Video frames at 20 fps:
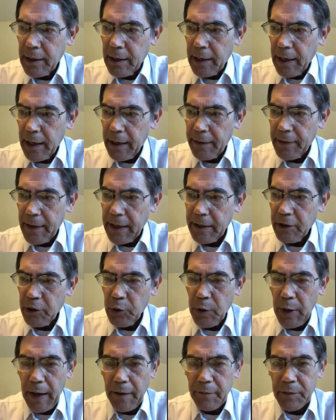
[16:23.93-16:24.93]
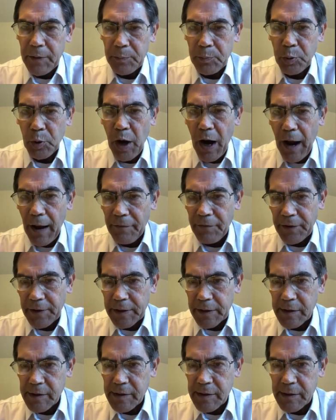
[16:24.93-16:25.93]
And then you have the
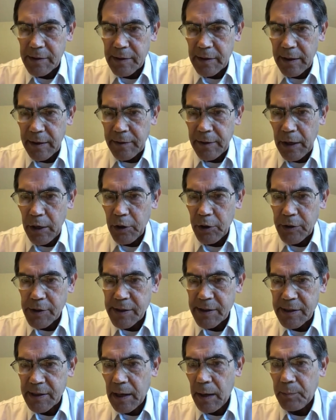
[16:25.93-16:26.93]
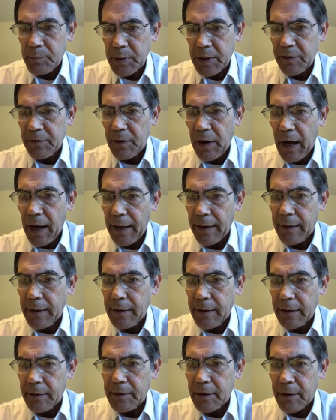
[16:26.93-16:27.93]
prophets, and they're subdivided
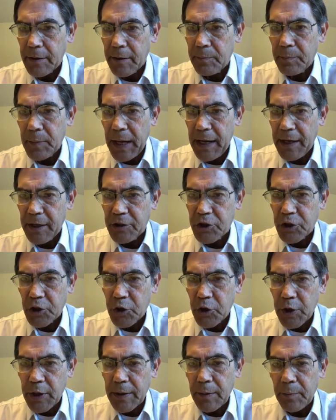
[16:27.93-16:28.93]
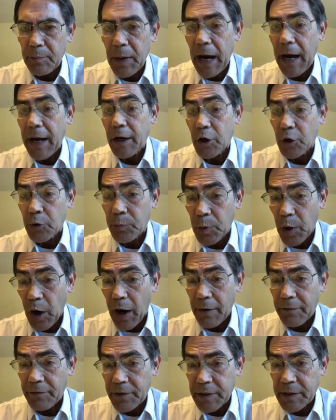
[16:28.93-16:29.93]
into the major and the minor
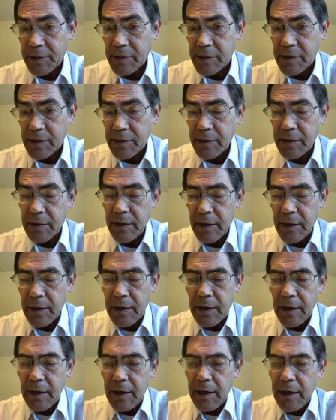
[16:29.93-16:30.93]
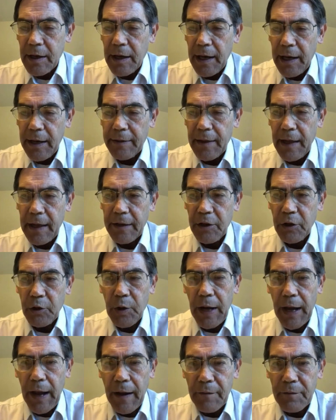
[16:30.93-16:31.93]
prophets. And then you
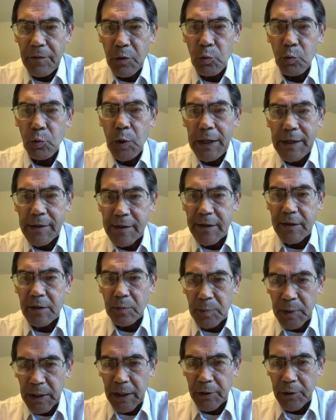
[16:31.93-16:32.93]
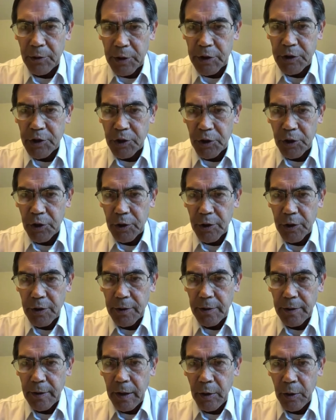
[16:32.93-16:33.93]
have the wisdom literature,
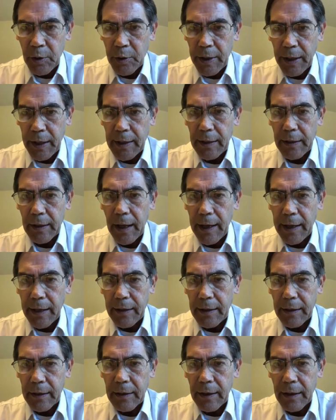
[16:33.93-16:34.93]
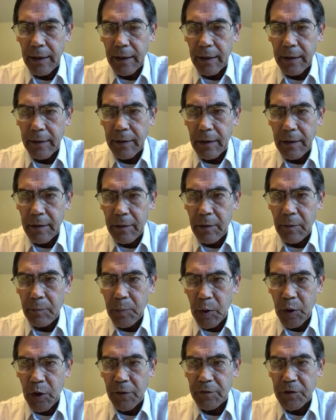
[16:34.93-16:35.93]
okay, like the
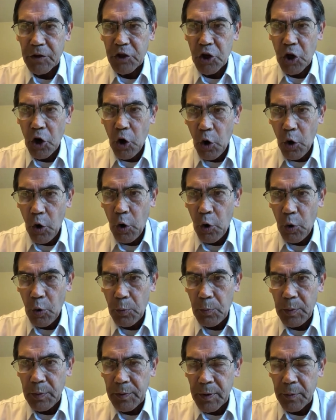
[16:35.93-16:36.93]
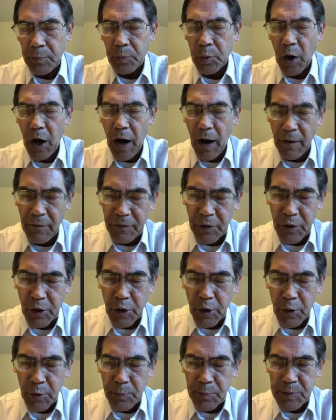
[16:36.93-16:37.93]
book of Job, the
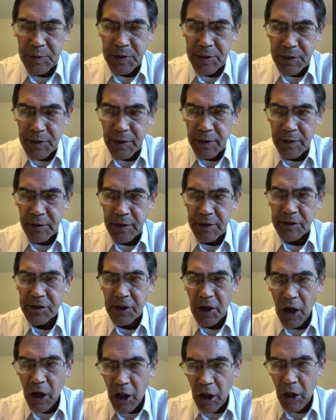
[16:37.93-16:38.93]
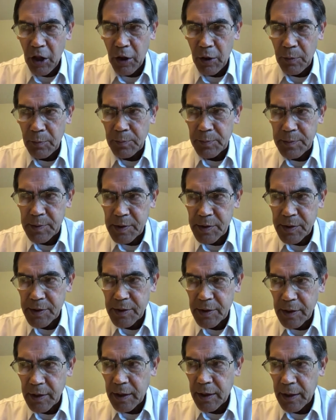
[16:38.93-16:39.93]
Proverbs, the
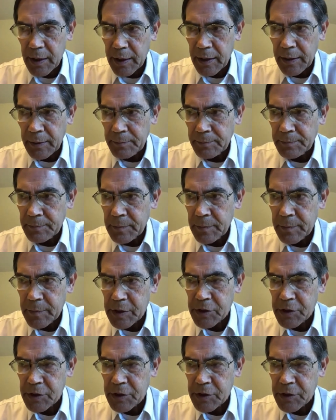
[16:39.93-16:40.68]
Psalms, the